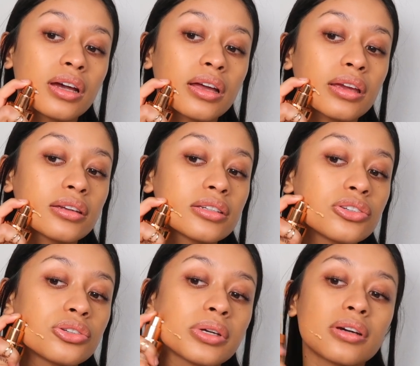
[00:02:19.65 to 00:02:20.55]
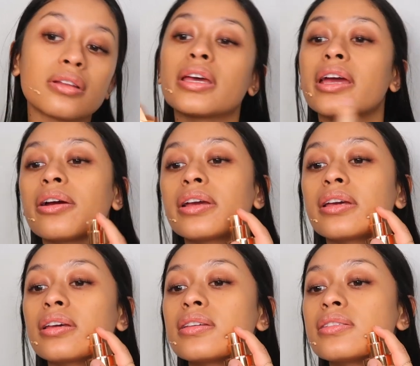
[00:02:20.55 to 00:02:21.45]
I like to do it on the
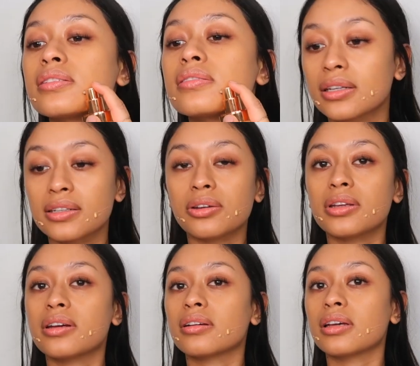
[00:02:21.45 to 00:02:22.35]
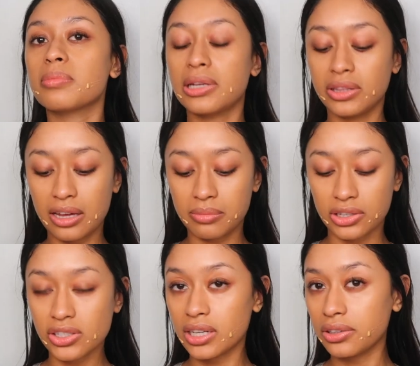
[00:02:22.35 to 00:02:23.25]
areas like down here, like about that much.